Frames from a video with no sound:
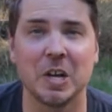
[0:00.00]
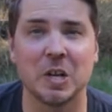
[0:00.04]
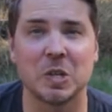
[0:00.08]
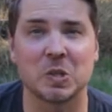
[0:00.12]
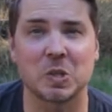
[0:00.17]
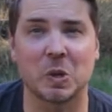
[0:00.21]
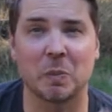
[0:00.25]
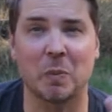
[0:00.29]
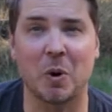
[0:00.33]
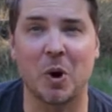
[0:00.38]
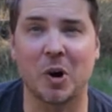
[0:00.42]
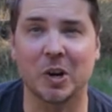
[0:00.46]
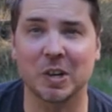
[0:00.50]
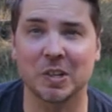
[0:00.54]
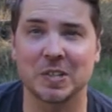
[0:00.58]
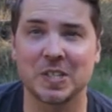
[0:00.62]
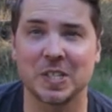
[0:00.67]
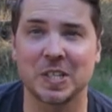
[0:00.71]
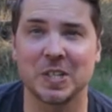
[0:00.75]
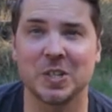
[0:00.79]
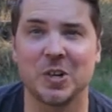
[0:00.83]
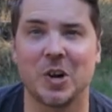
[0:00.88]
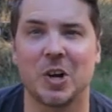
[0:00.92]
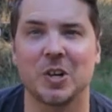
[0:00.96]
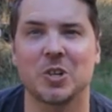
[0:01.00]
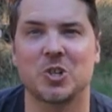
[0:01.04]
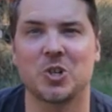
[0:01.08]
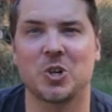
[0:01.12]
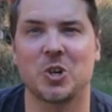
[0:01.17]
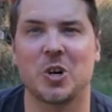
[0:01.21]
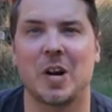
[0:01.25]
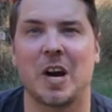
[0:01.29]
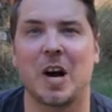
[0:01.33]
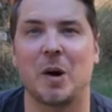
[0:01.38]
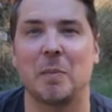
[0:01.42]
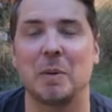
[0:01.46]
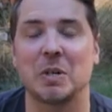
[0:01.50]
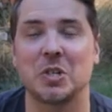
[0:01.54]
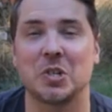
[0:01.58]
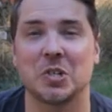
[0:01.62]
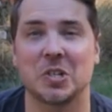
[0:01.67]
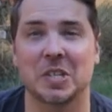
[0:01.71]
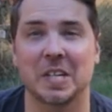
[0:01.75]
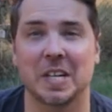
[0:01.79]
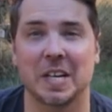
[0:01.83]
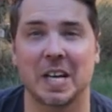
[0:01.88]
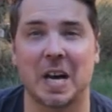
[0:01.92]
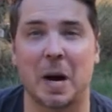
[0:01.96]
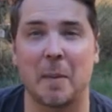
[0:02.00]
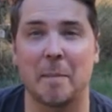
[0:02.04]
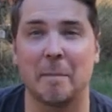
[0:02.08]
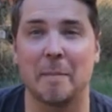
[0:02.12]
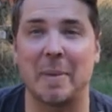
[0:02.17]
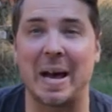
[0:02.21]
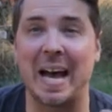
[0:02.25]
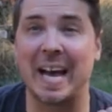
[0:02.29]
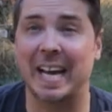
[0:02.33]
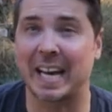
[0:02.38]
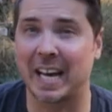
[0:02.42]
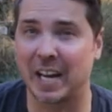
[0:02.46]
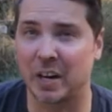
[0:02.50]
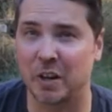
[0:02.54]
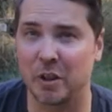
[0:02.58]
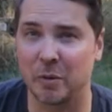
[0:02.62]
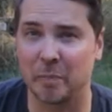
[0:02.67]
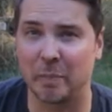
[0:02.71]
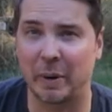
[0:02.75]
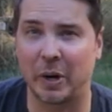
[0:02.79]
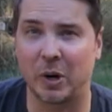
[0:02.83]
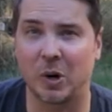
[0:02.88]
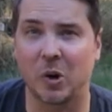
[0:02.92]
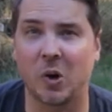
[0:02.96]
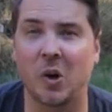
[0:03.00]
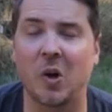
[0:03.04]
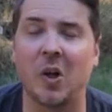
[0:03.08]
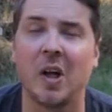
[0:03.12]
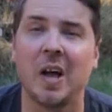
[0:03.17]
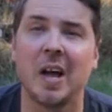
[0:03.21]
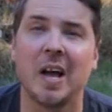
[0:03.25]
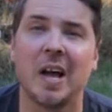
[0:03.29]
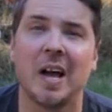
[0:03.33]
So I'm honestly not sure how much is gonna come back out of the barrel.